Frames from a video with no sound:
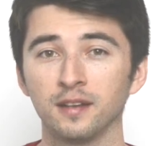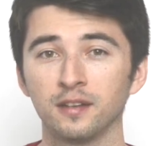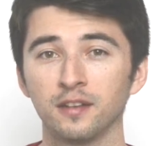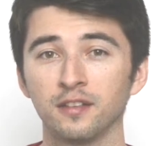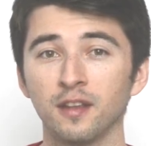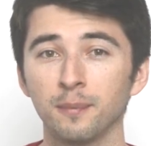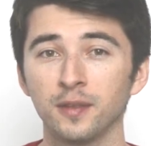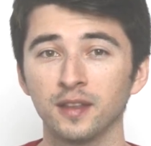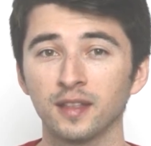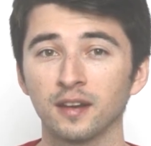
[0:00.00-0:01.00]
to
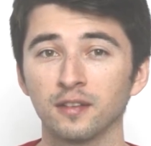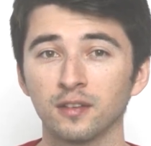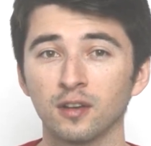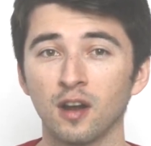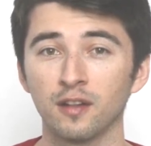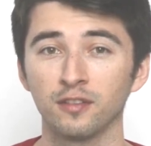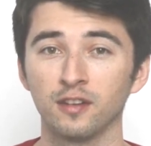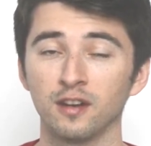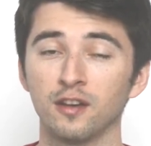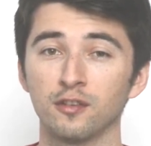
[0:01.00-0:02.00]
something that is
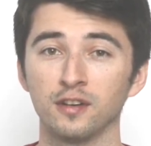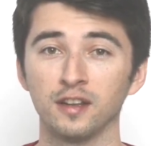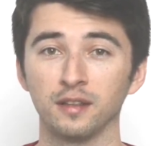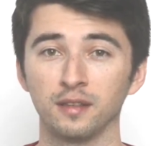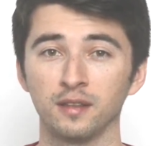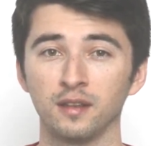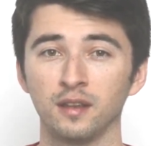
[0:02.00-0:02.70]
constant underneath.